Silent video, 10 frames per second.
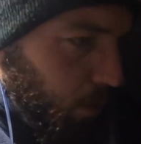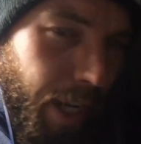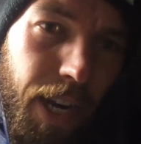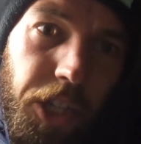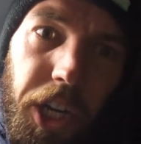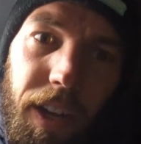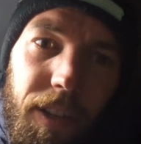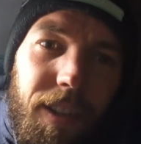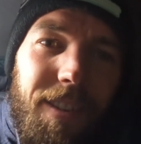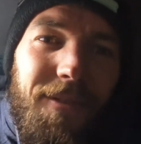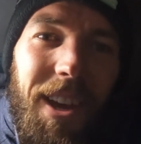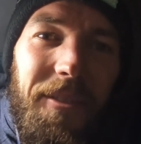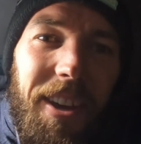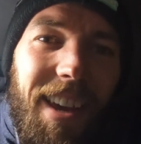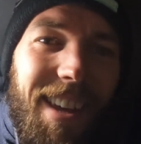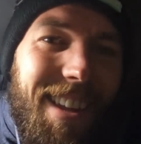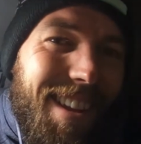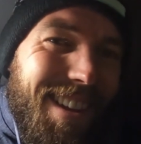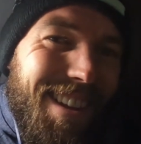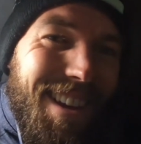a little tent chat maybe.
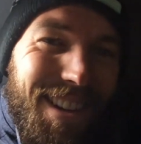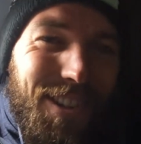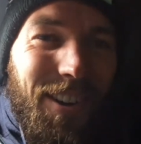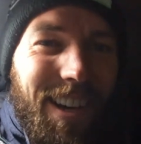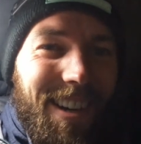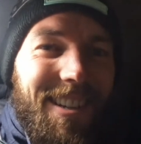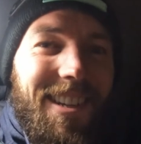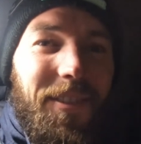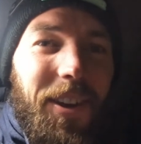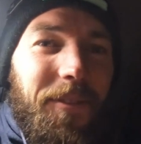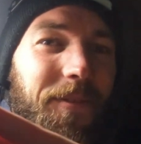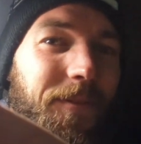Sweet guys, see you in a bit.